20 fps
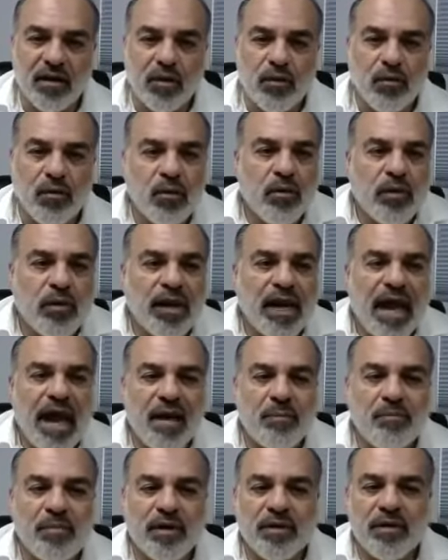Well, what
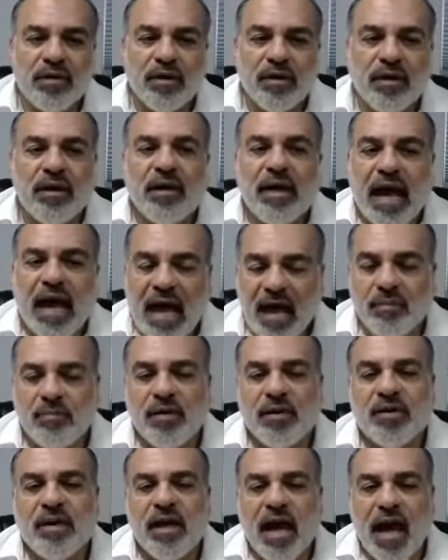happened? It
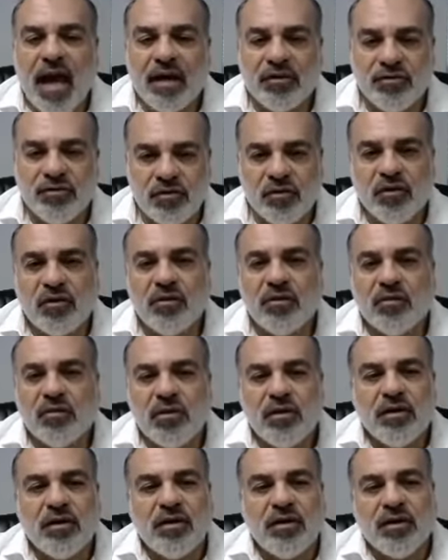happened, the axonal,
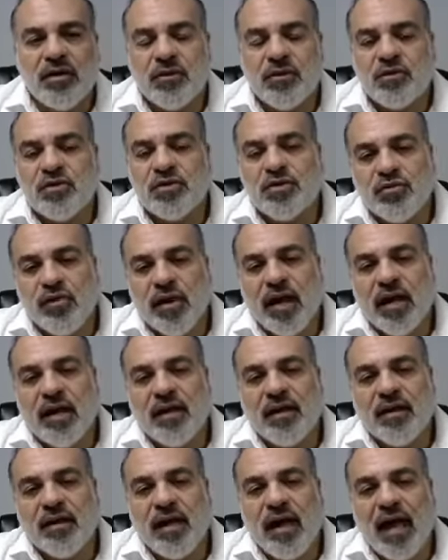you know,
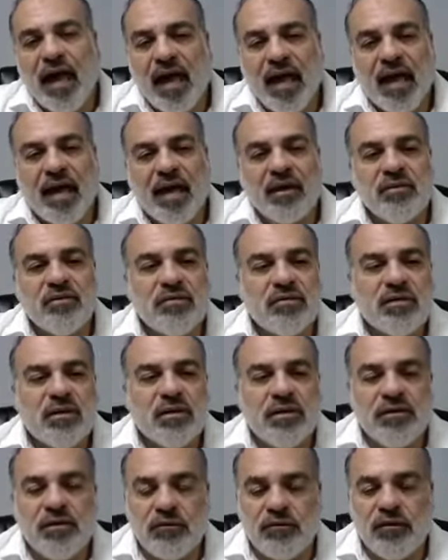strain and
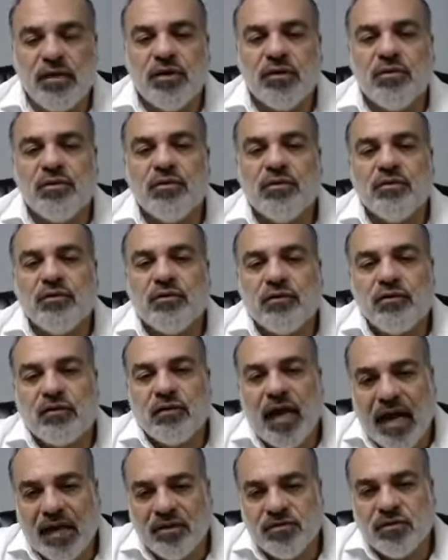diffuse
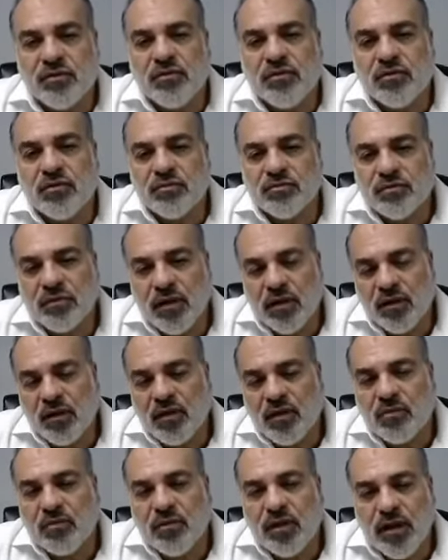axonal, you
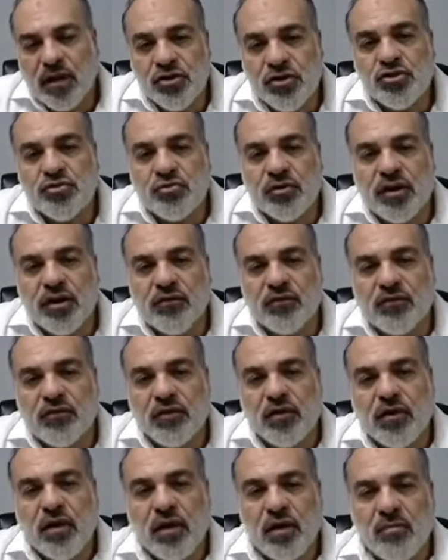know, injuries,
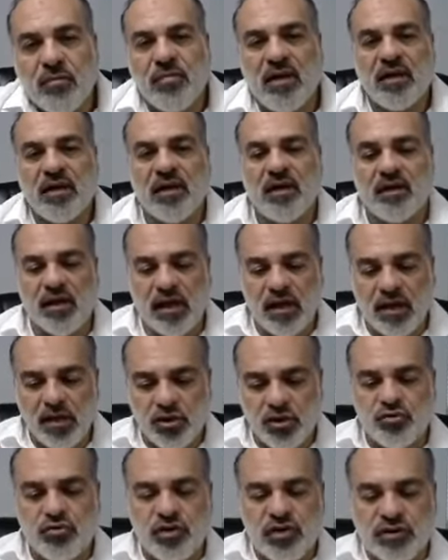meaning the
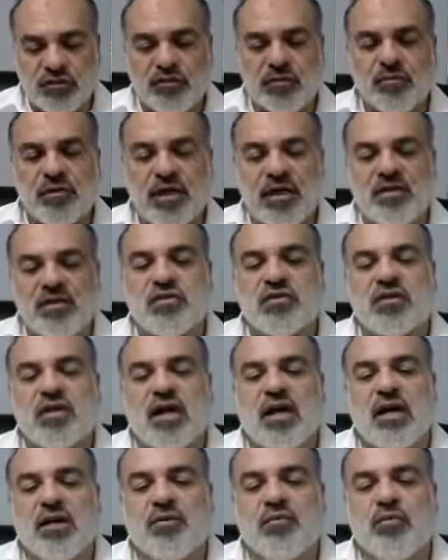injuries from the
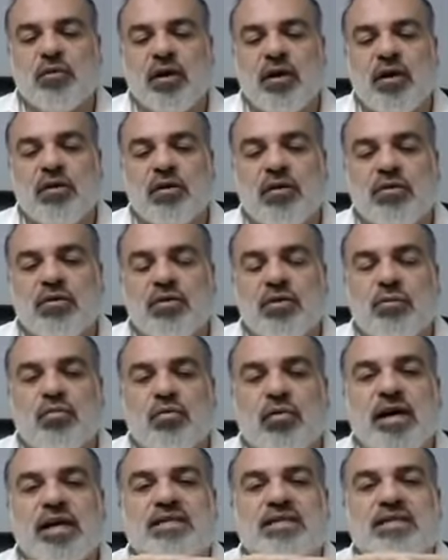inside where the
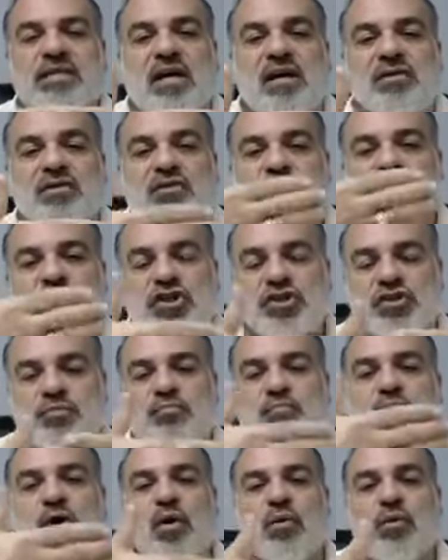brain cells
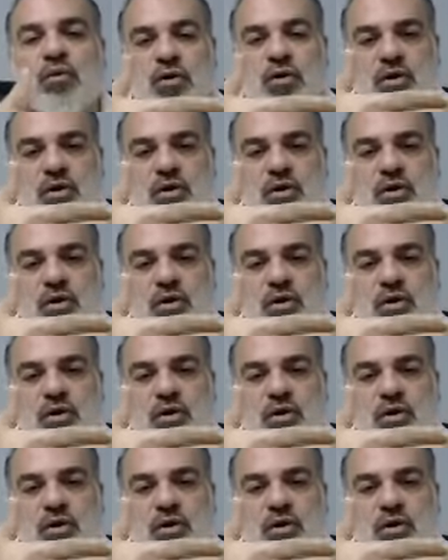just broke.